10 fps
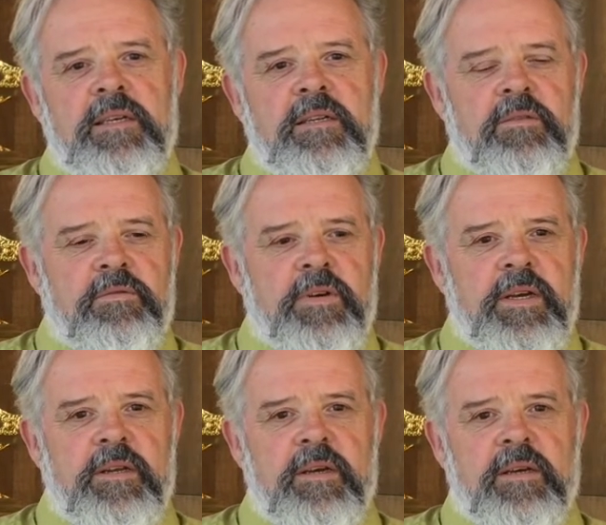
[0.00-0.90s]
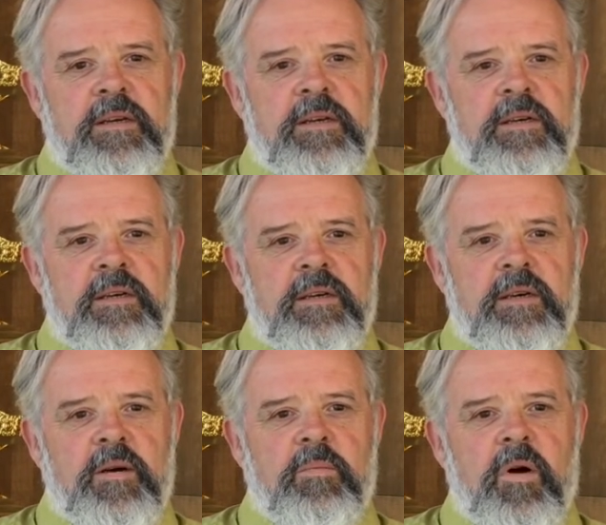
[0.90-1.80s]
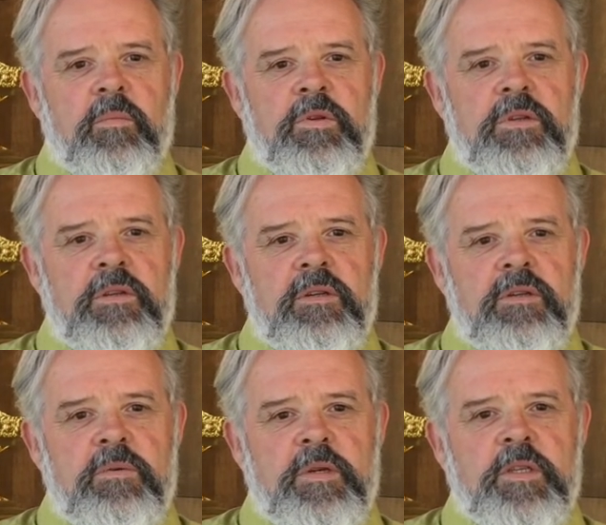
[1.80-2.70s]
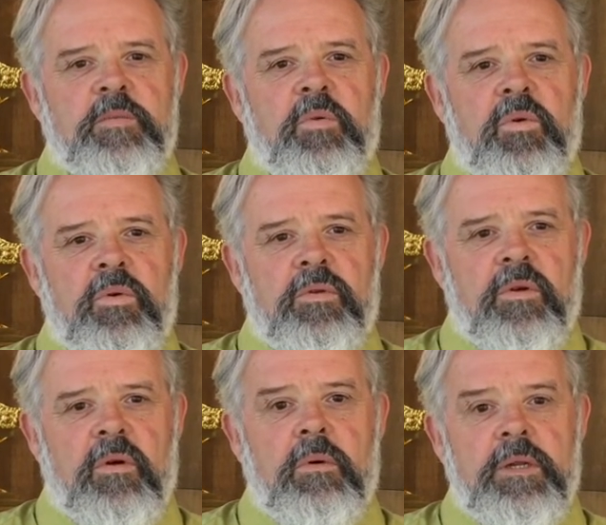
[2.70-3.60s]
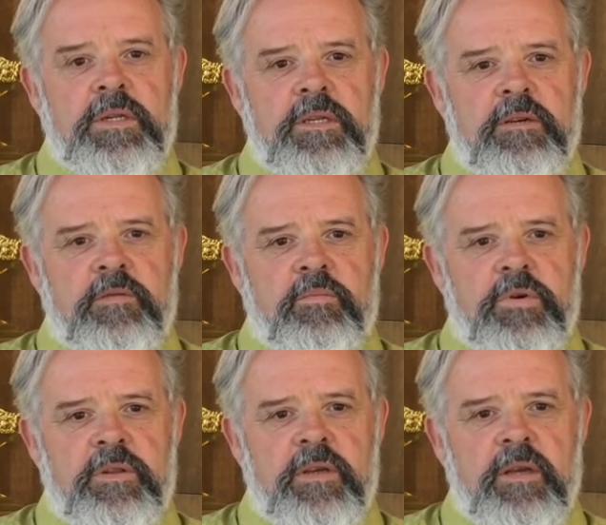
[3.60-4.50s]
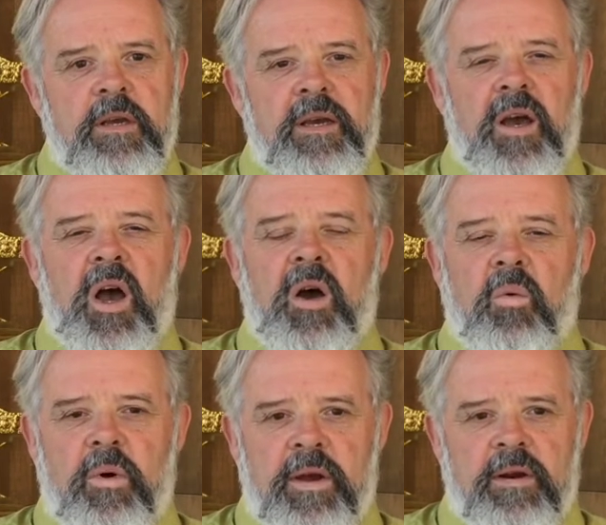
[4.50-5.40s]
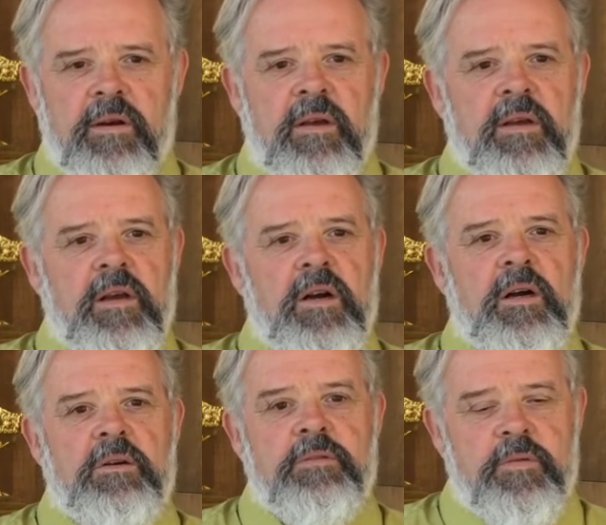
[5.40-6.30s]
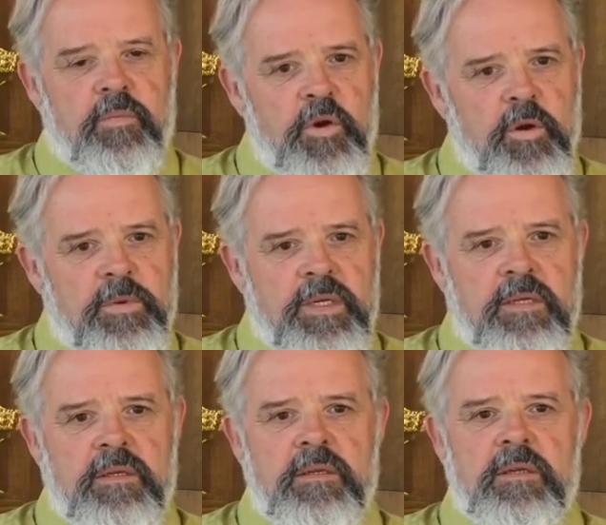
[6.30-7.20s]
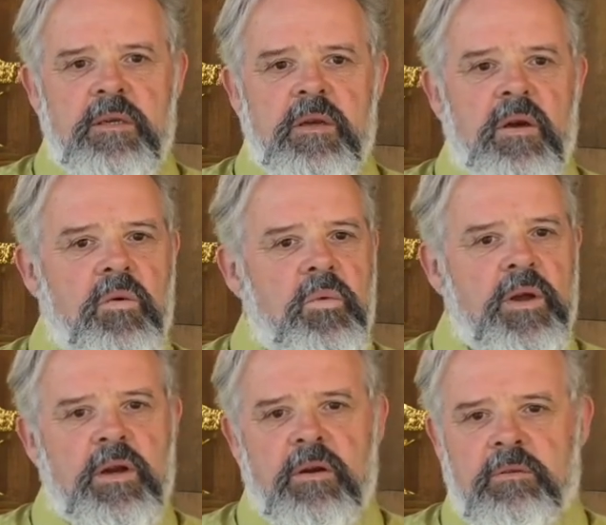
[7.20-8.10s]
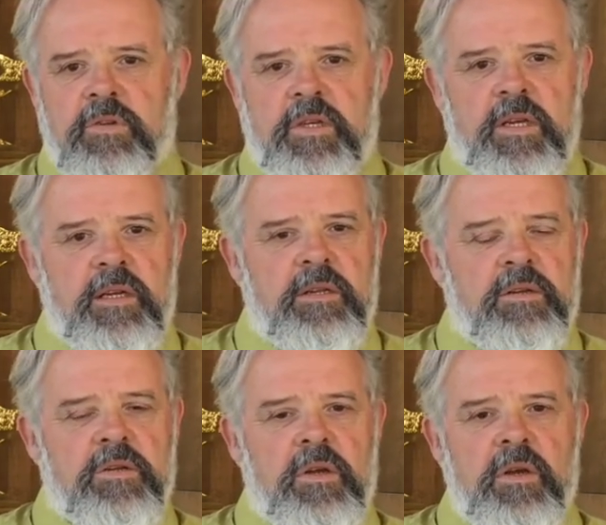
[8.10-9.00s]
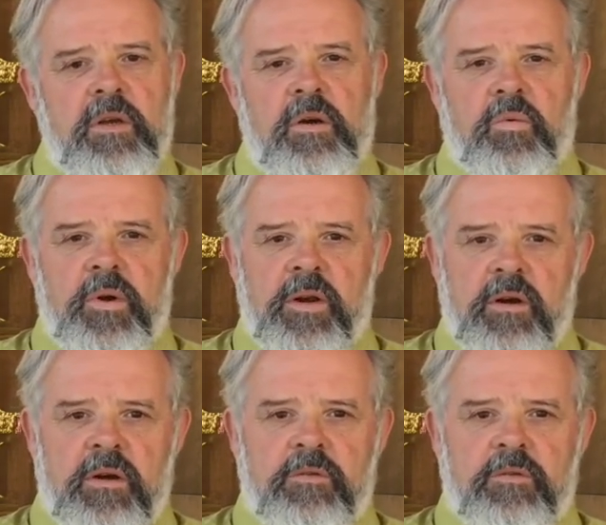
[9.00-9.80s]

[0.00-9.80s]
to find a moment to explore the quality of breathing, aware of impermanence, aware of change, aware of